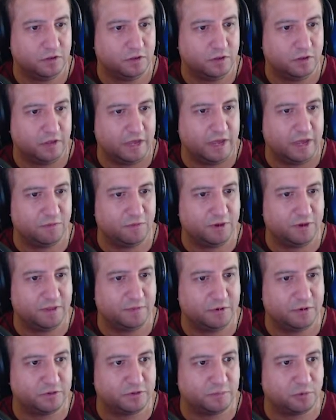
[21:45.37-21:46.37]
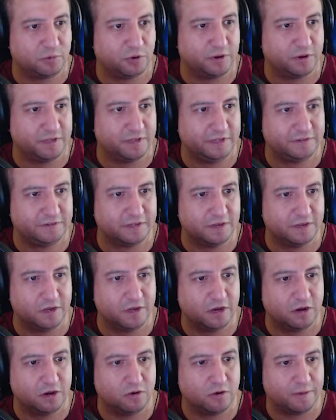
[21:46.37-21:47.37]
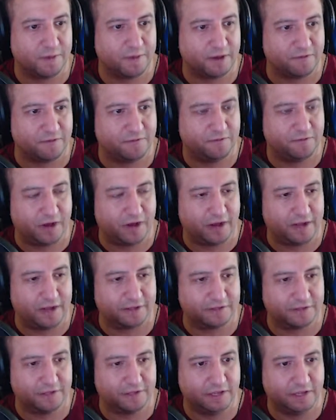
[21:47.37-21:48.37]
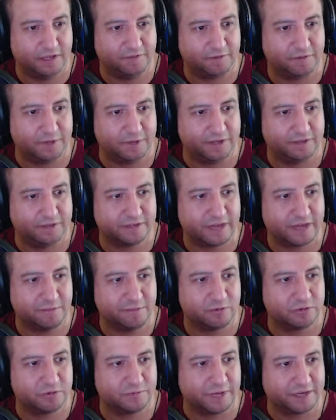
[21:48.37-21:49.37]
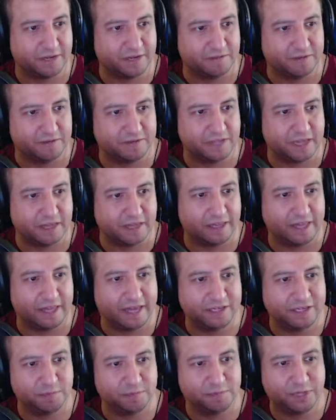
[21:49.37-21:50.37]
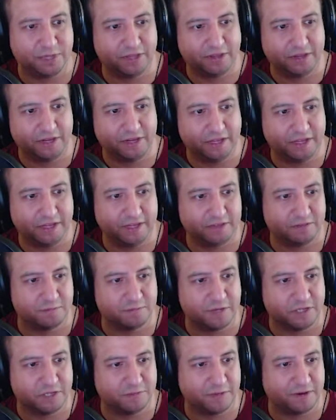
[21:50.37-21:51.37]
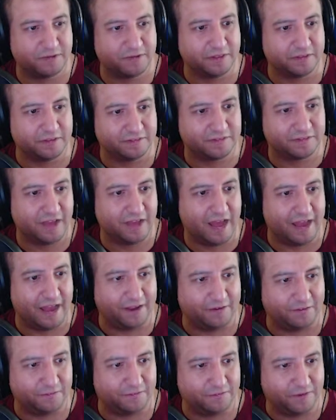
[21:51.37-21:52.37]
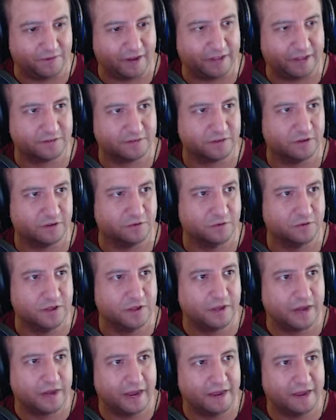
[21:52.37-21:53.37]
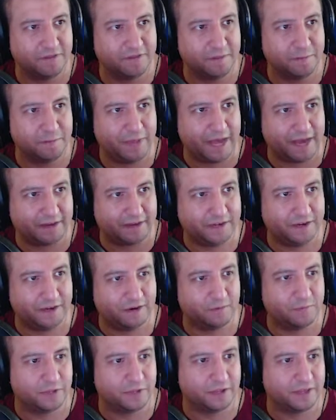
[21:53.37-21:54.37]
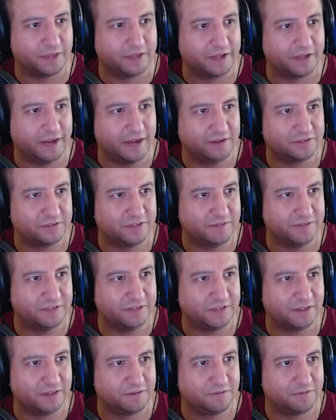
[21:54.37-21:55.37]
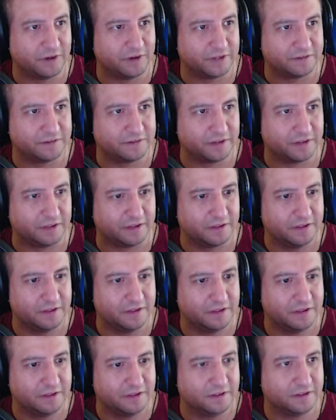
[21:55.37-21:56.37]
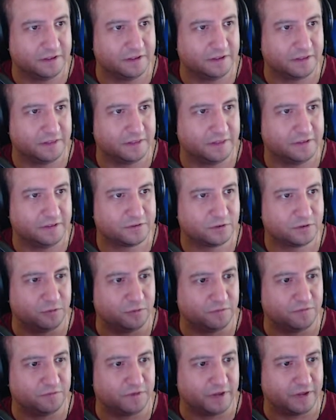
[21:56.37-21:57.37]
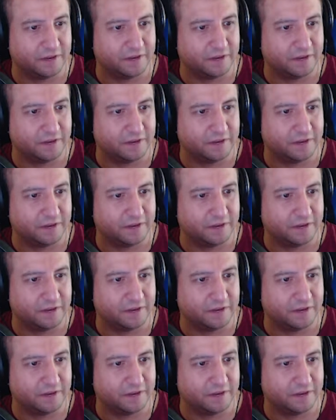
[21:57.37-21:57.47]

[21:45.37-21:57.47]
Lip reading: And one of the most important things to know about fonts from a design perspective is that legibility is much better than style, right? So I have Impact here, but like I also have these other fonts. Like, look at this cool font.